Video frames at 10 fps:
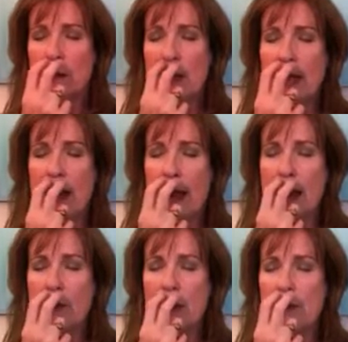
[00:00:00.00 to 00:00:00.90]
being
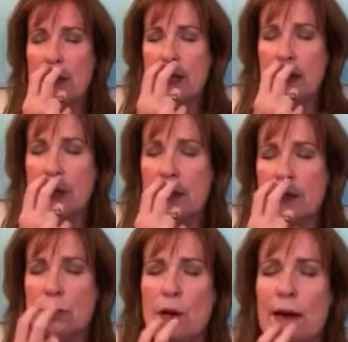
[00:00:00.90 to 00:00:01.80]
angry with you
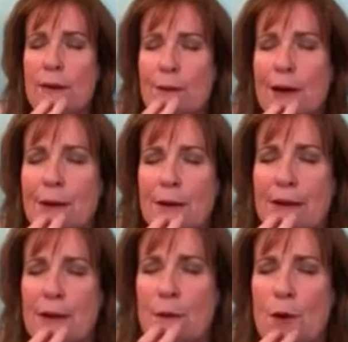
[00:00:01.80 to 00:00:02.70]
and try to work
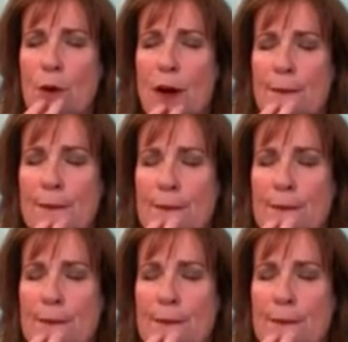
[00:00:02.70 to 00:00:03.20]
with you more.